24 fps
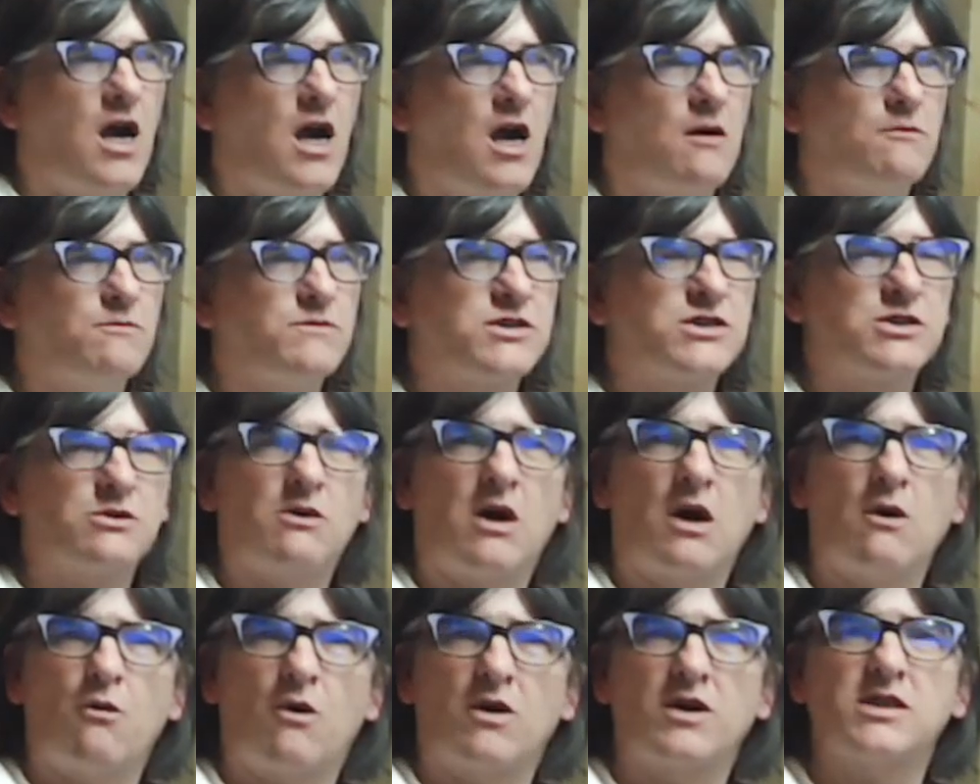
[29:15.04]
So
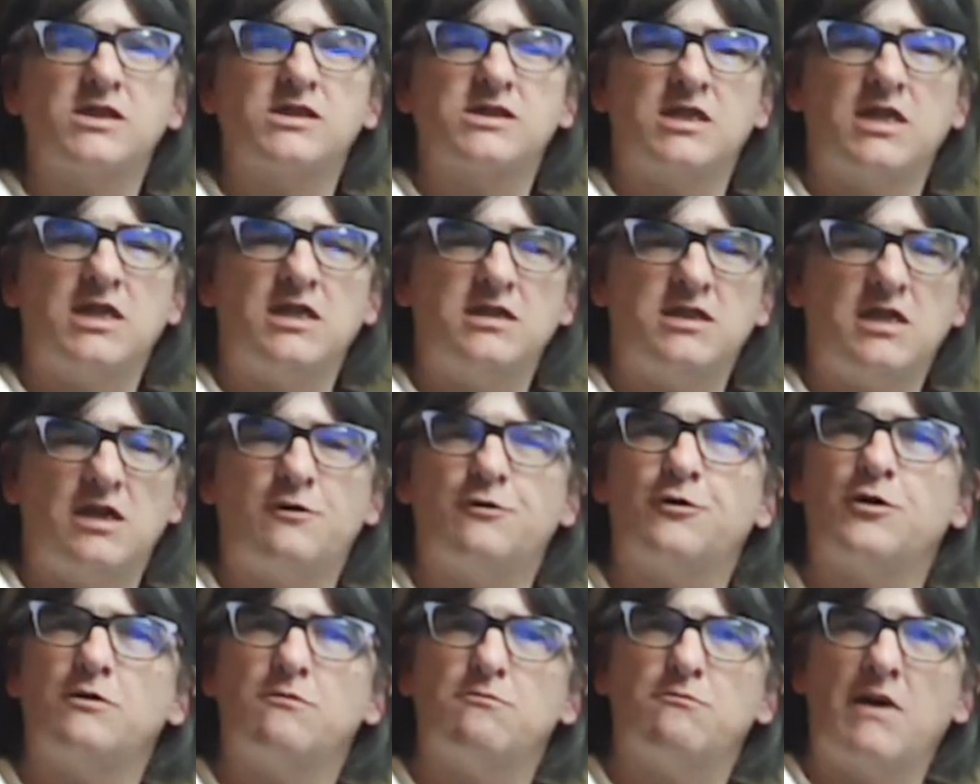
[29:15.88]
I want to see
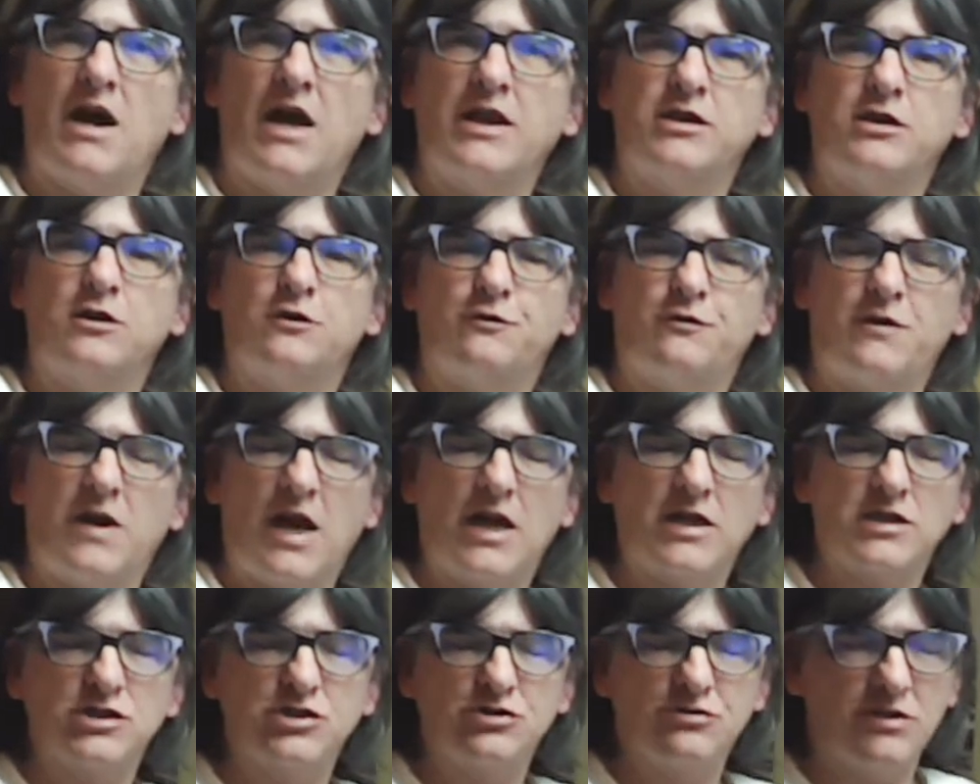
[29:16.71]
different
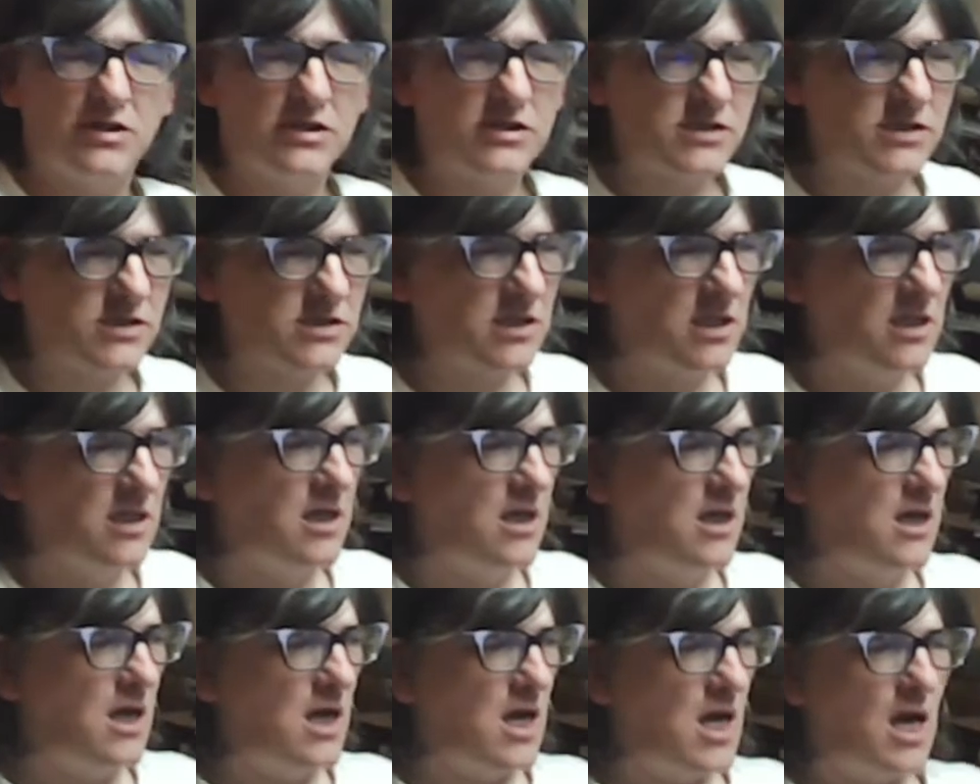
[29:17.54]
manufacturers.
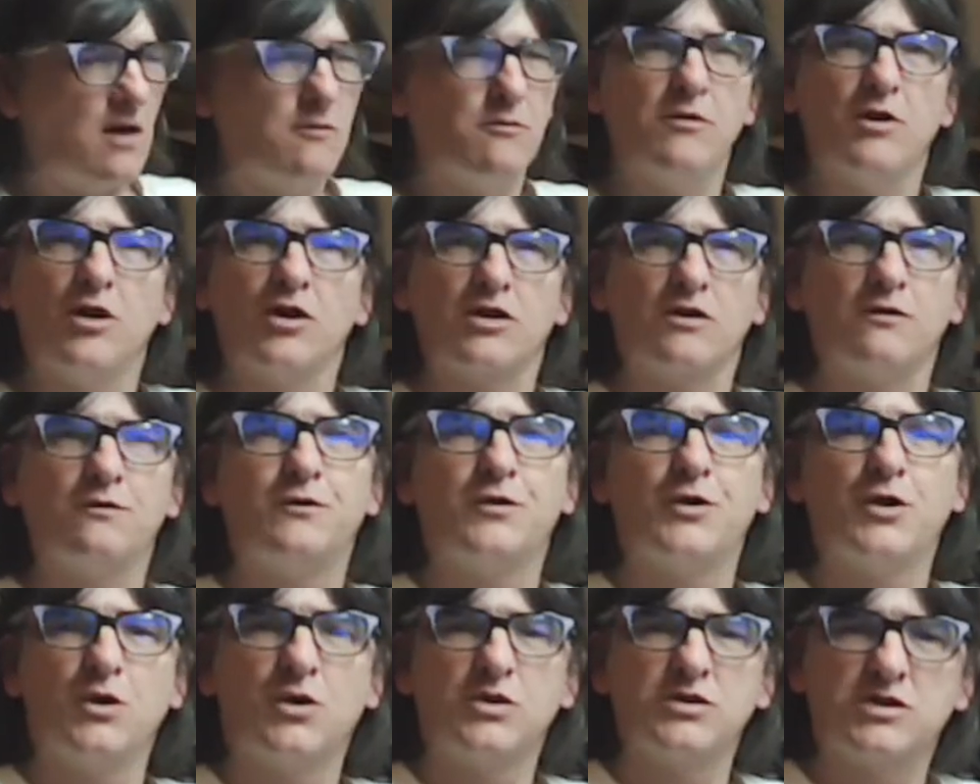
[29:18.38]
I'm looking
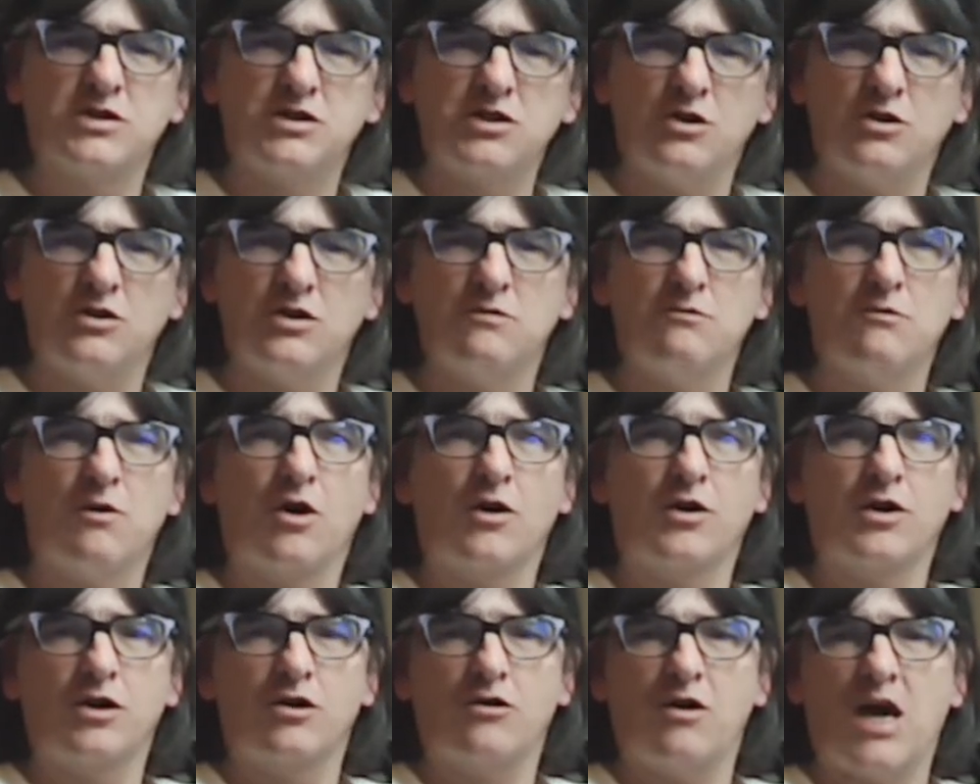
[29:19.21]
forward to doing the
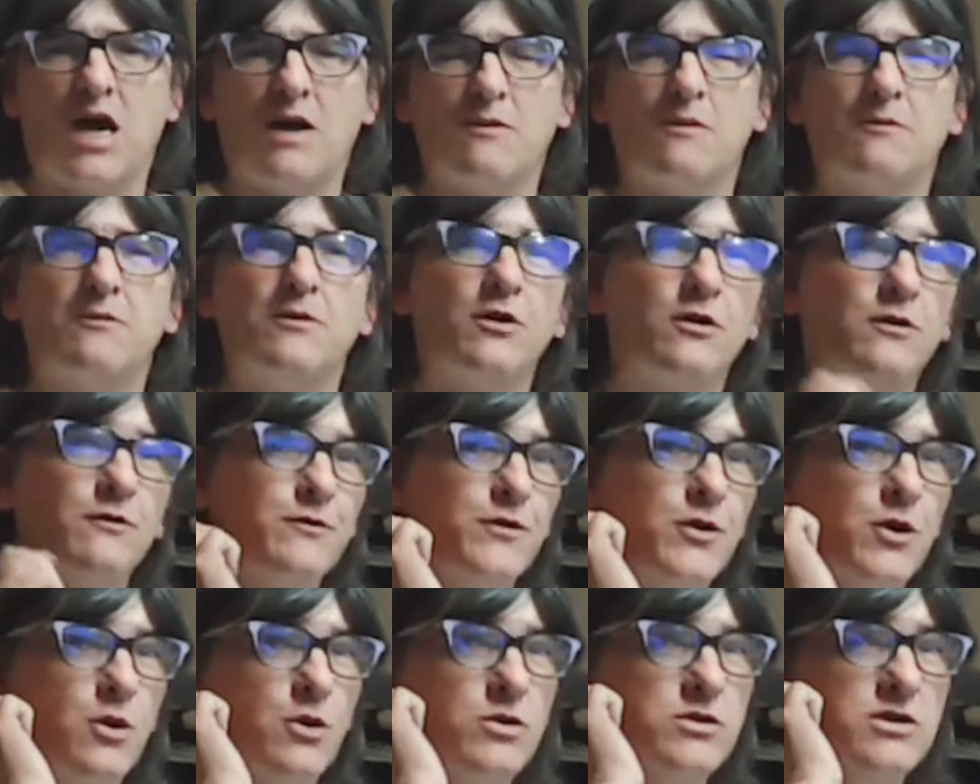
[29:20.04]
monogram. I'm looking
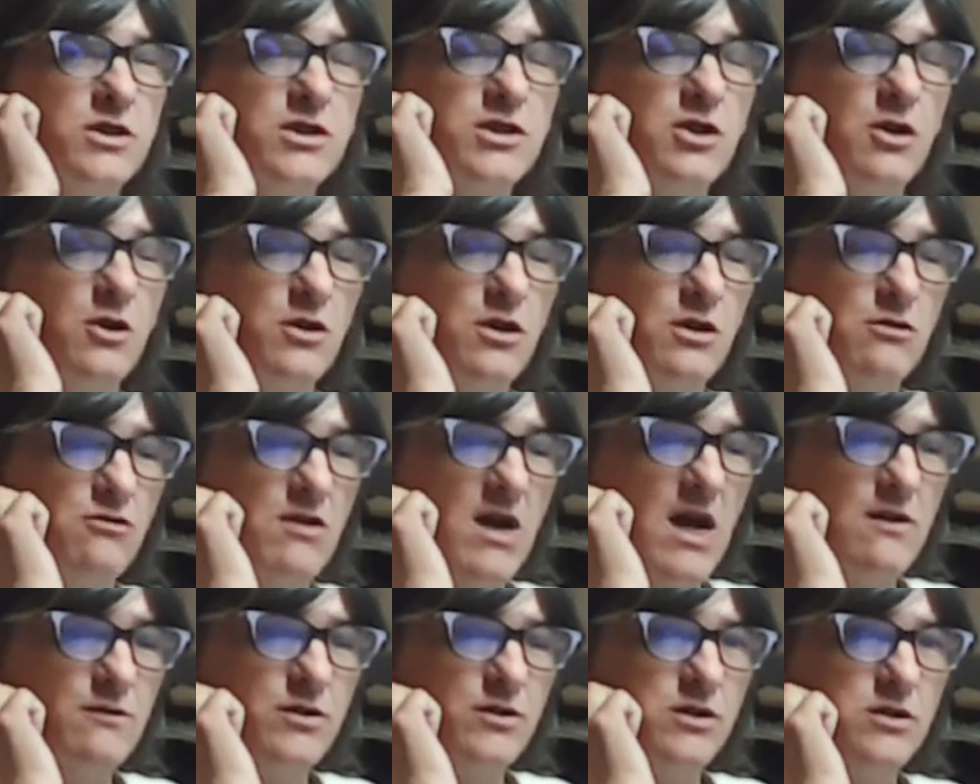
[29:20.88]
forward to doing the
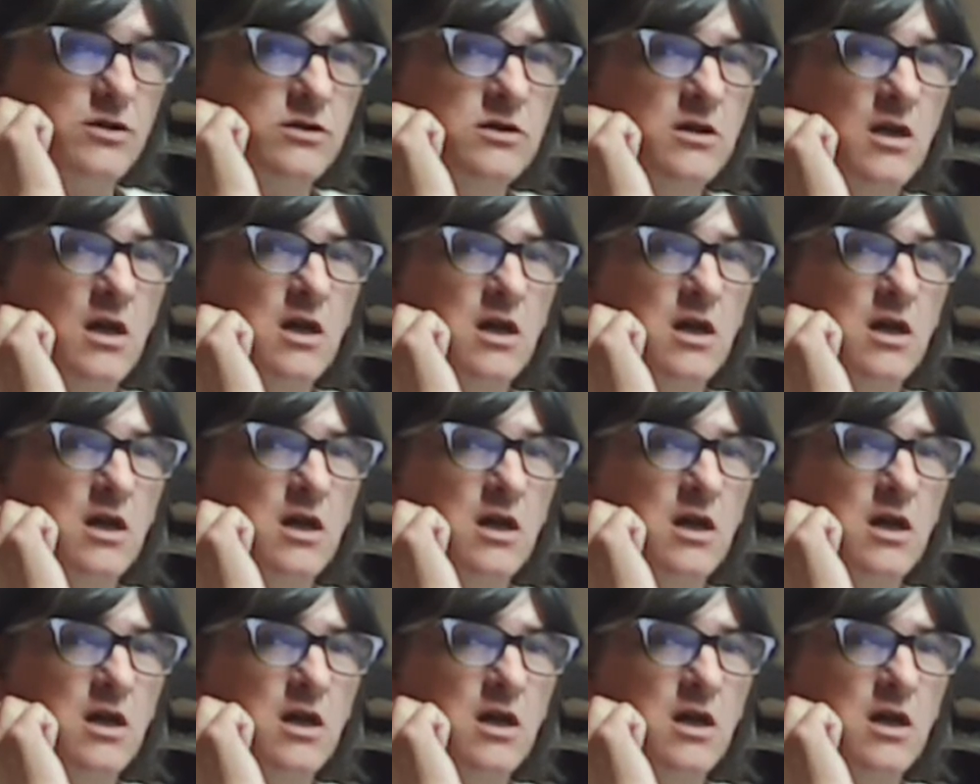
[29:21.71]
Revel.